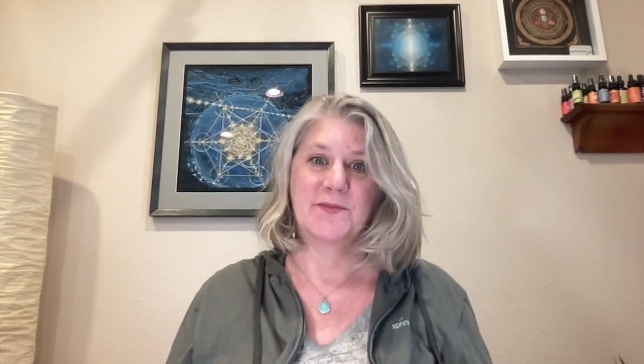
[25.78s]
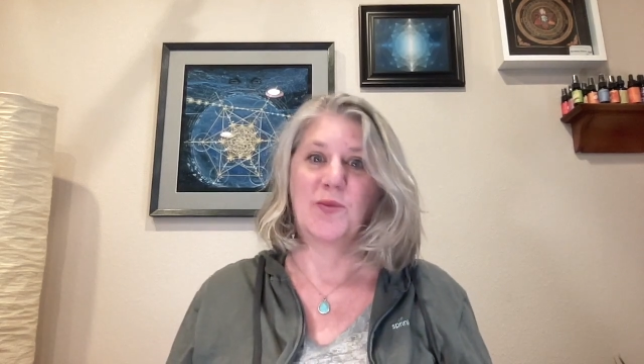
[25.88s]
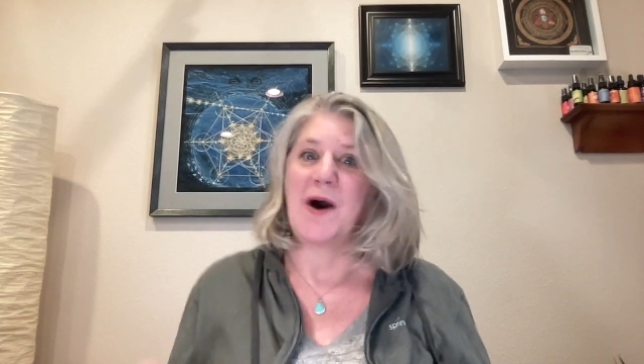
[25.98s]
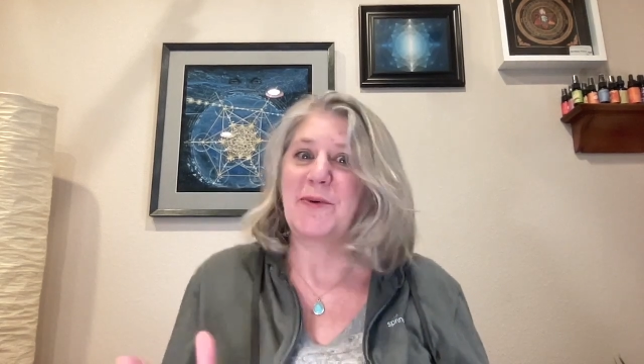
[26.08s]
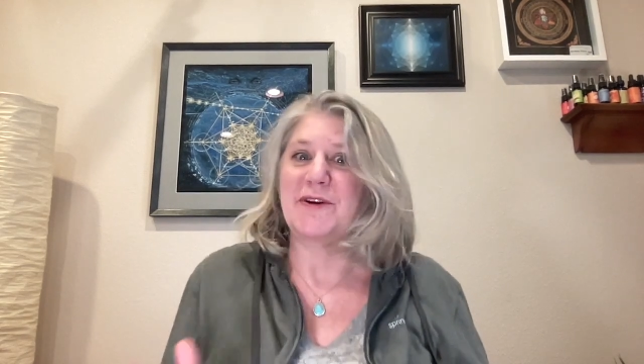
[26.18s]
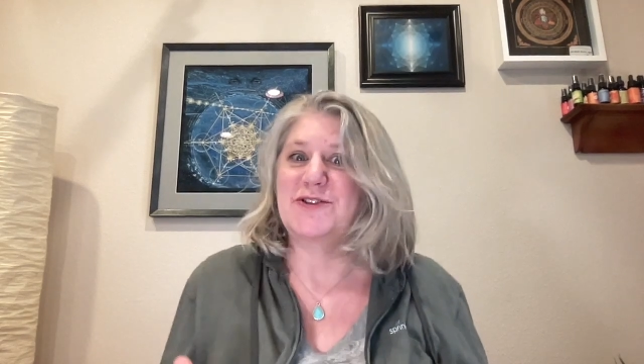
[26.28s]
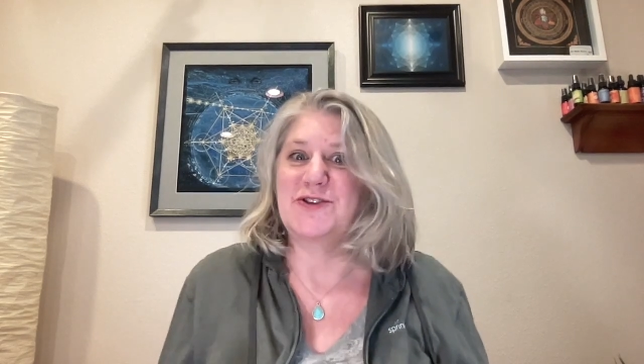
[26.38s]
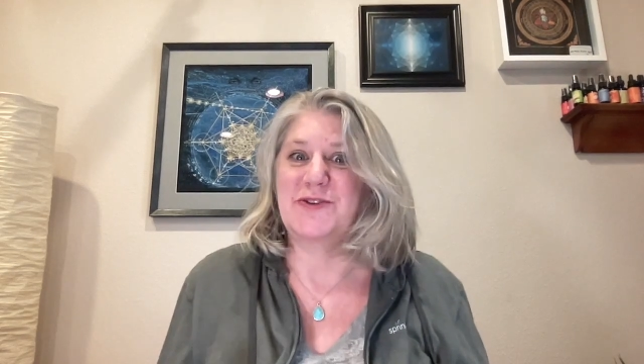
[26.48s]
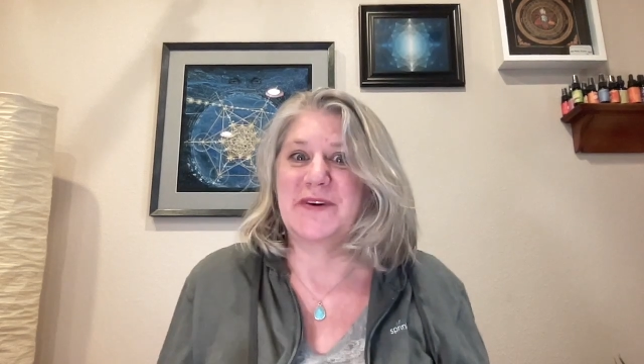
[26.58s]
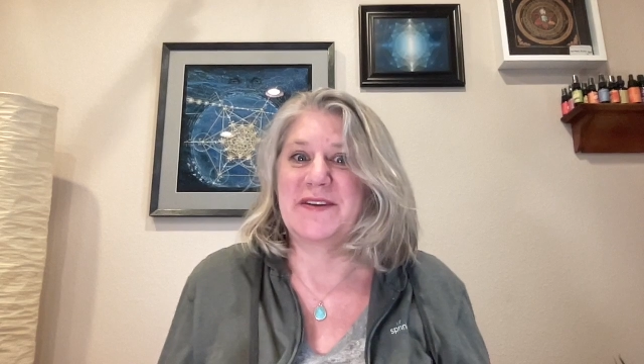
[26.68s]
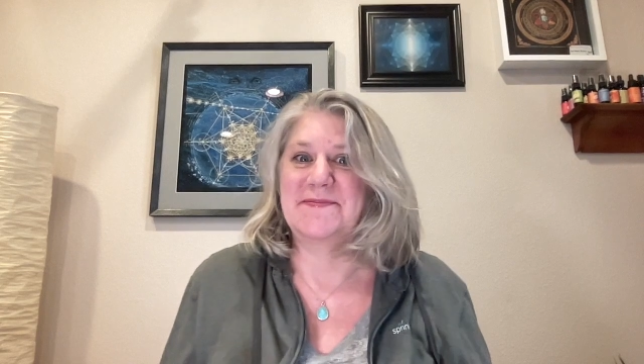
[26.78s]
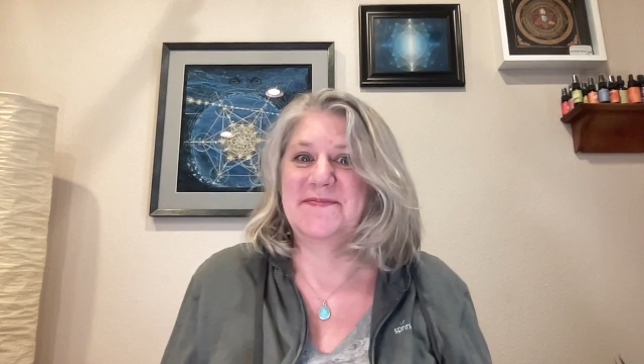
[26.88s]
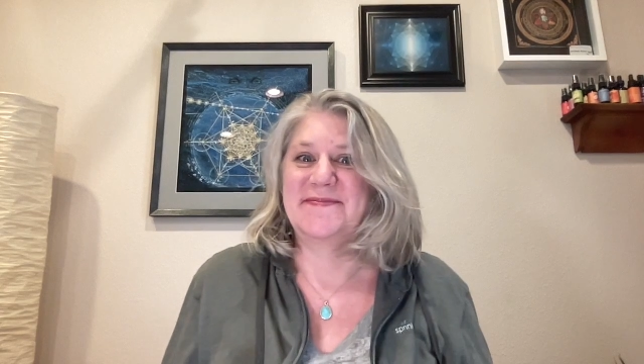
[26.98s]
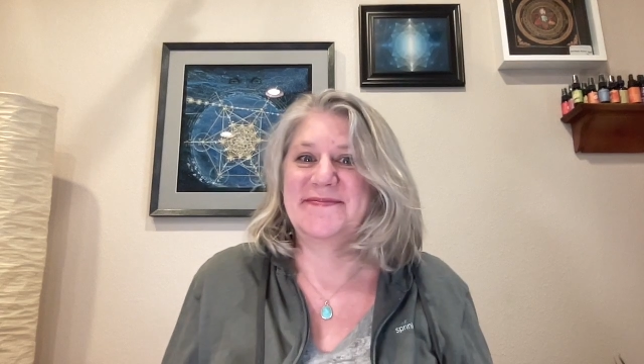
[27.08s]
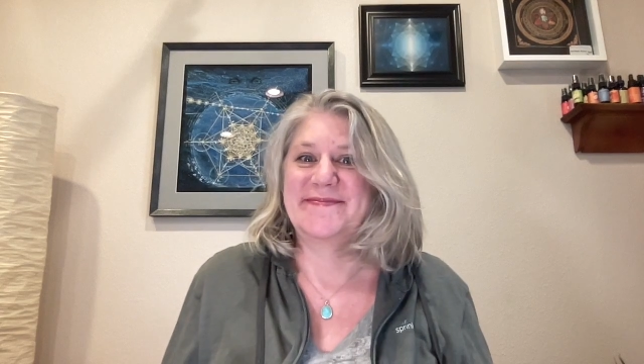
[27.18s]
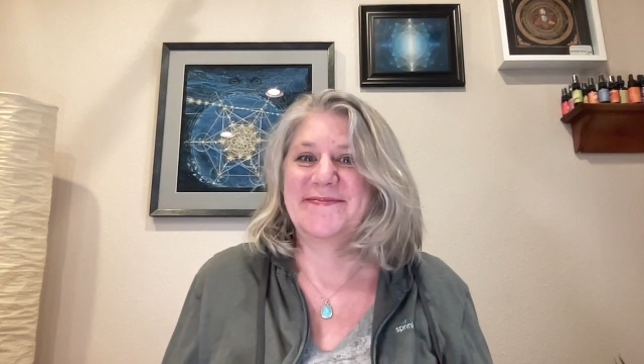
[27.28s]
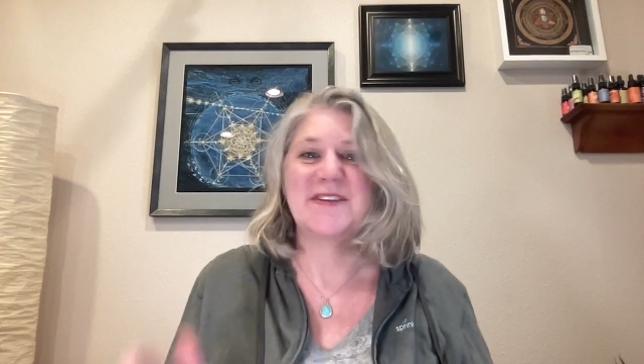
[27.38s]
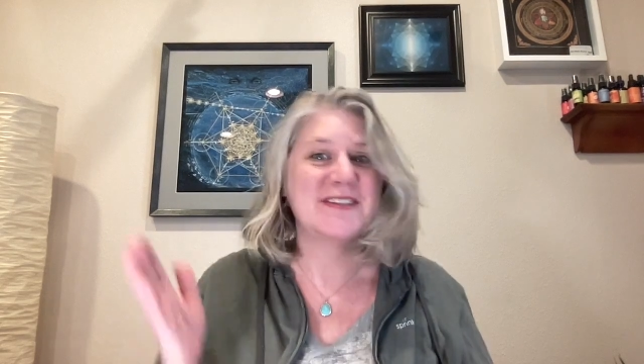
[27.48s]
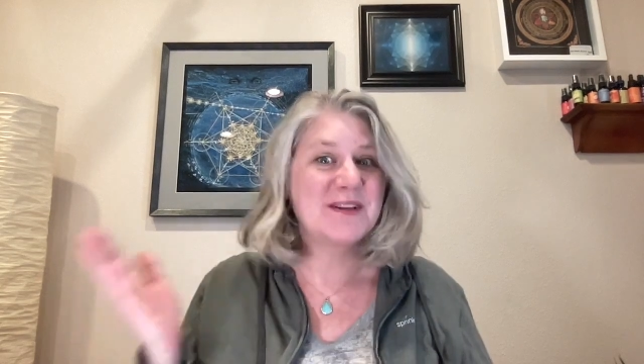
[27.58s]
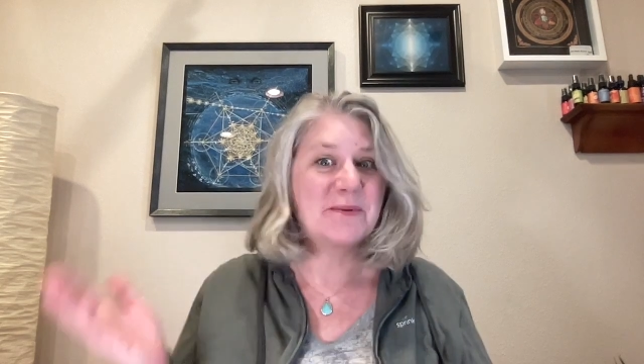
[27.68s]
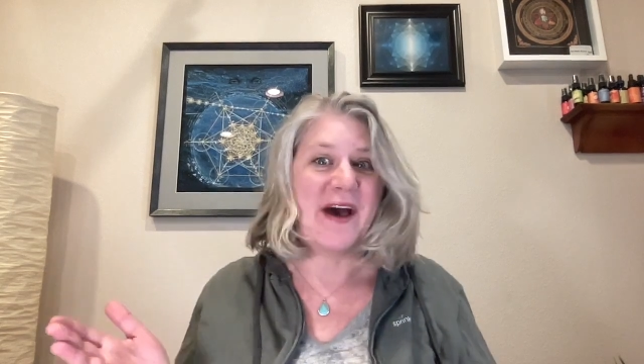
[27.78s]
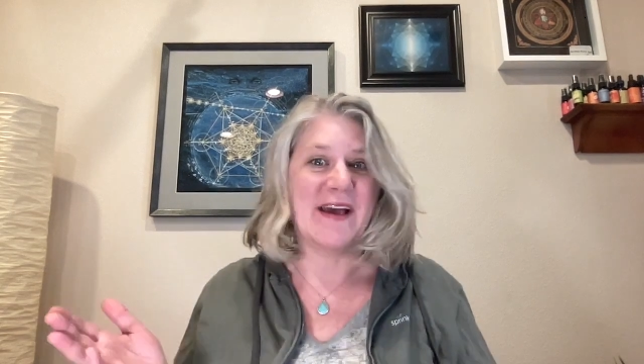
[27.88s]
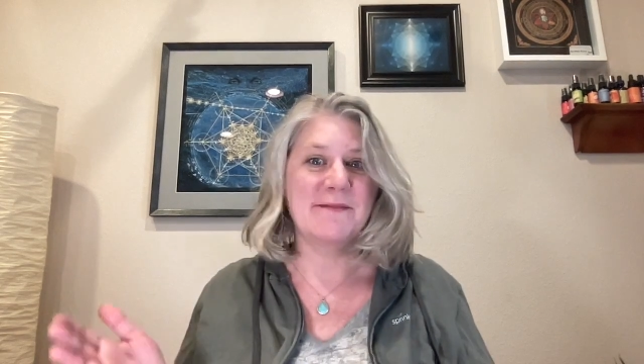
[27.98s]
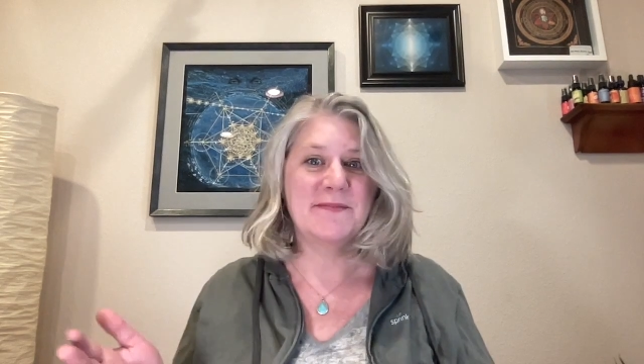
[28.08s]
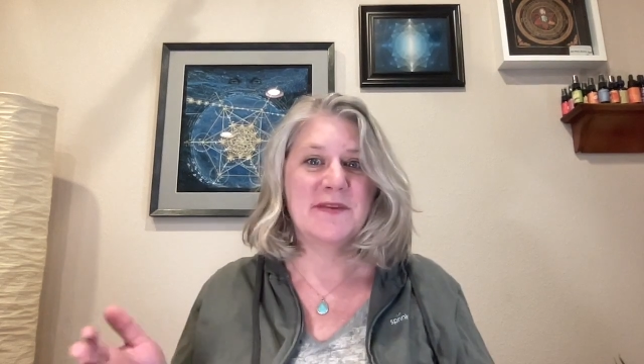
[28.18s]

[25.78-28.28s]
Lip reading: why wouldn't you do it? What's in the way?